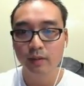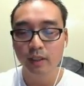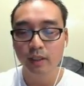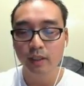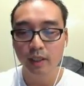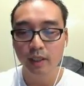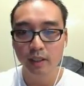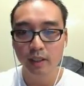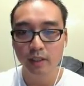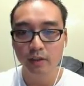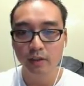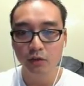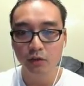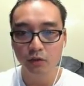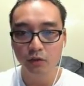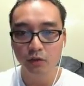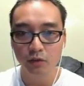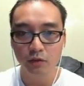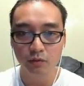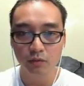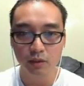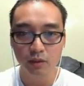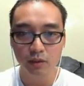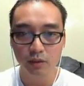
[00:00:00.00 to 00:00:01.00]
And you
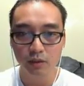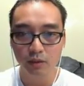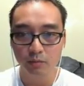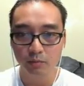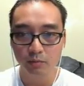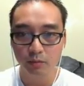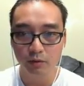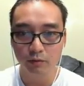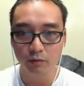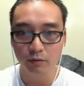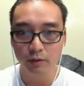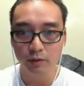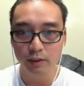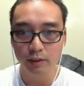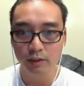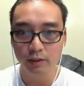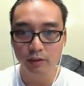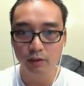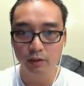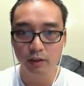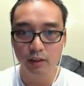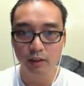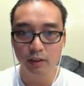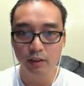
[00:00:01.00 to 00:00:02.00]
could do it a number of
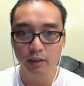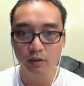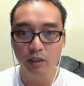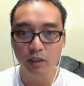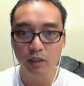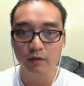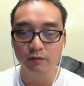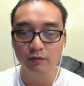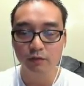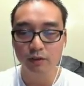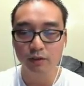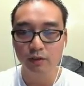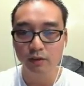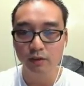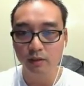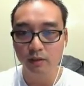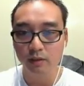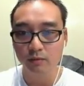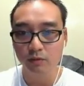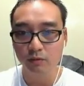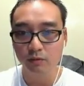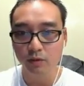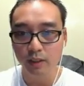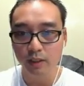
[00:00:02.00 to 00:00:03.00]
ways. You could either offer it to
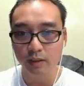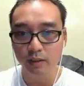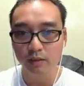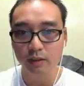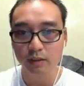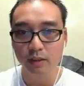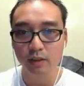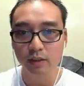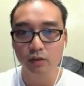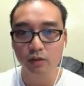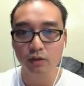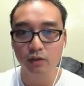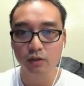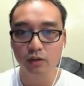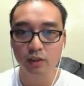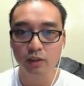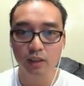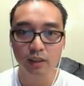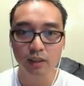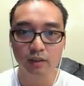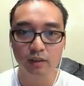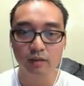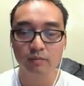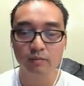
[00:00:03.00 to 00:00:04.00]
them directly, or you
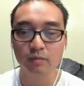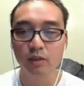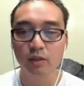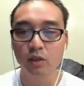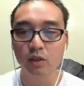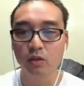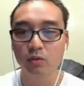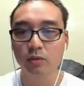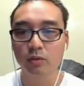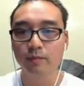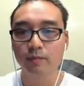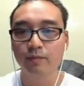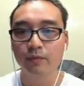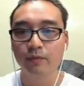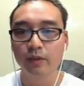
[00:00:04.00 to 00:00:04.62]
could let them know.